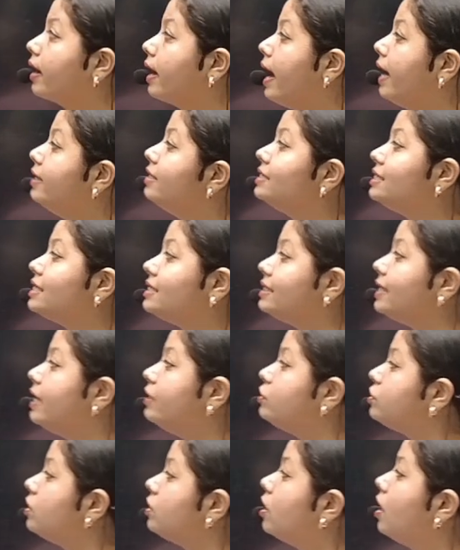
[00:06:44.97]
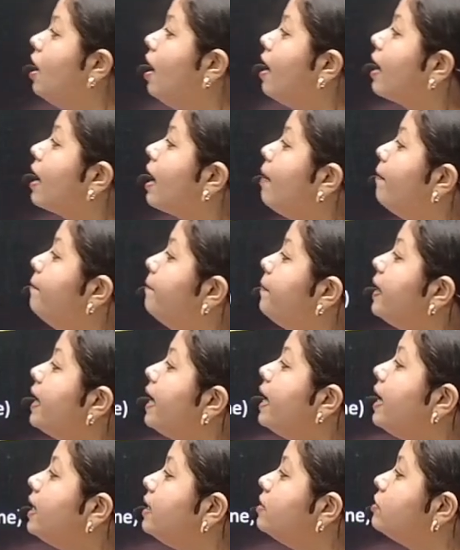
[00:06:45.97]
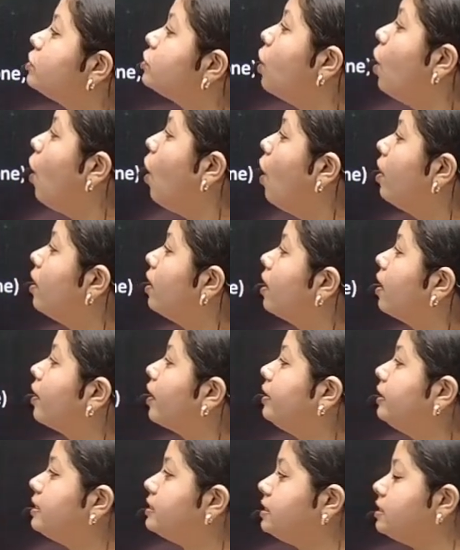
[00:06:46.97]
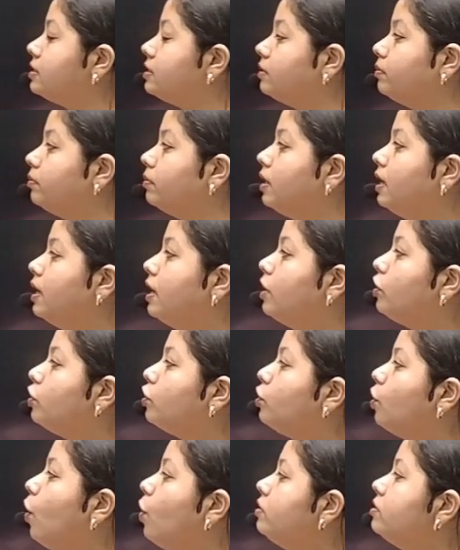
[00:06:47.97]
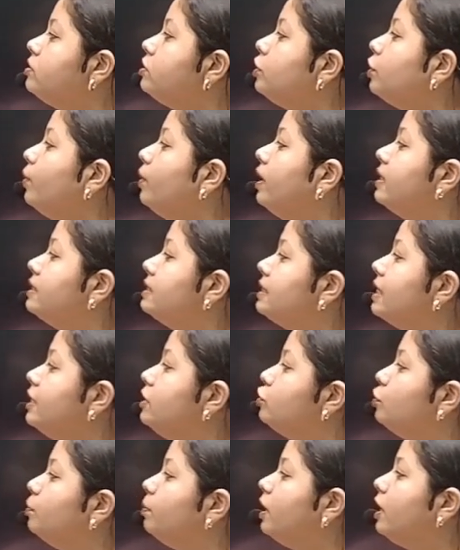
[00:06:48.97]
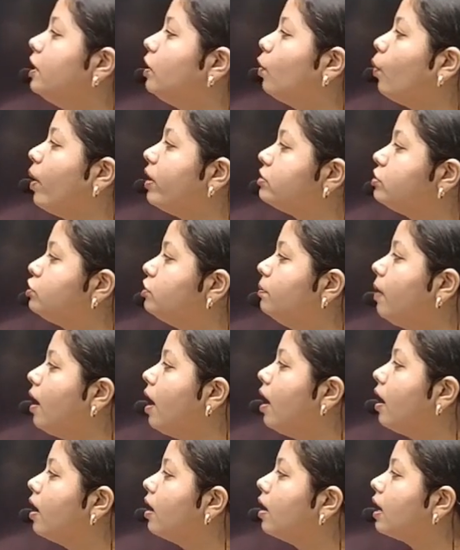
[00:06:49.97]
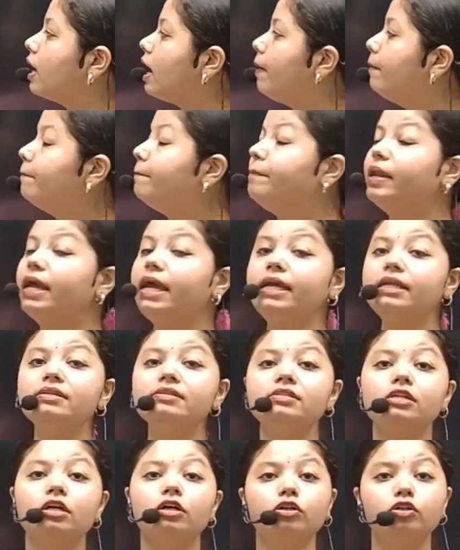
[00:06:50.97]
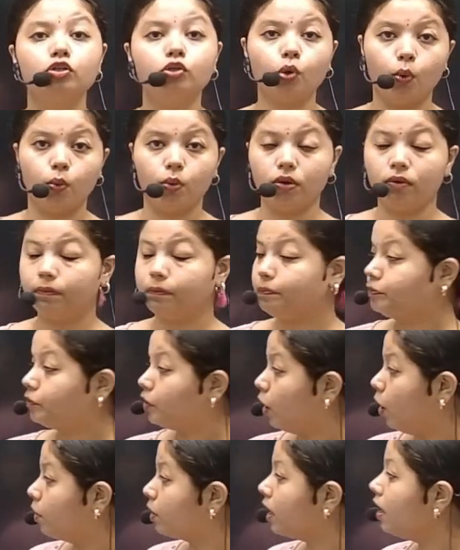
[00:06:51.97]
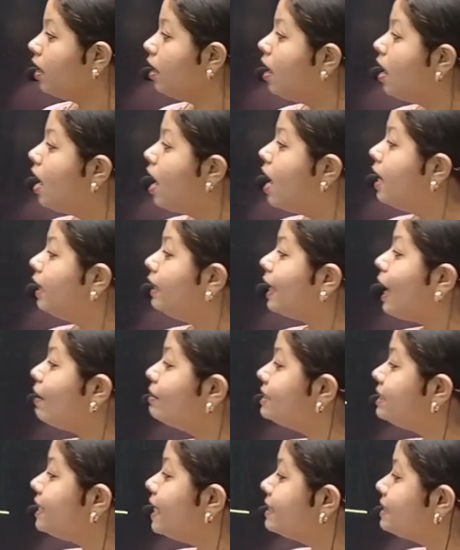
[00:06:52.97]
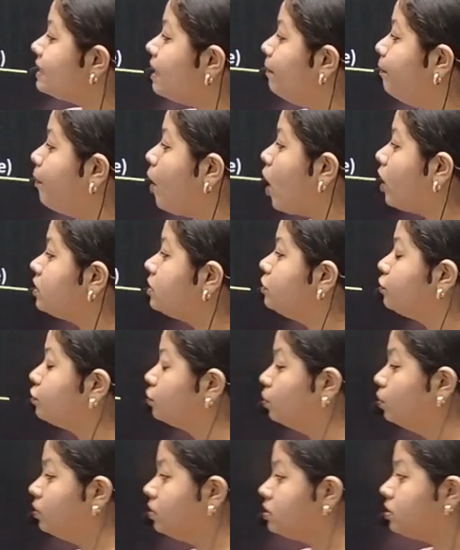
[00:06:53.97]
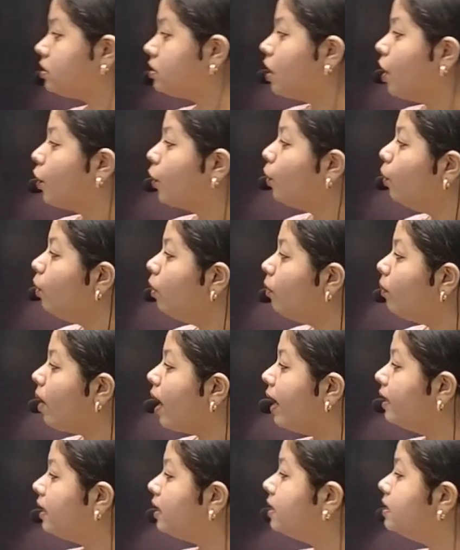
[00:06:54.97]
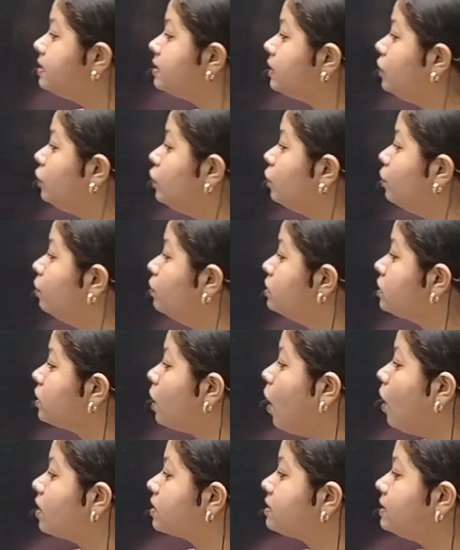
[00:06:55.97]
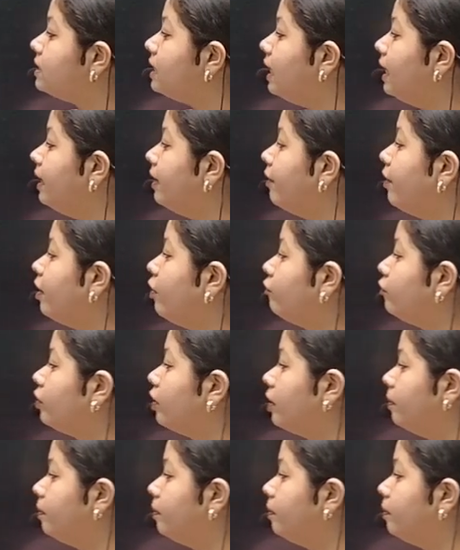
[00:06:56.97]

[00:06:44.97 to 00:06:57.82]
Suggestion. Complaint or criticism. Don't you listen to me? Question mark. Complaint tone. Okay. Now 6 important rules. Rule 1 is use auxiliary verb.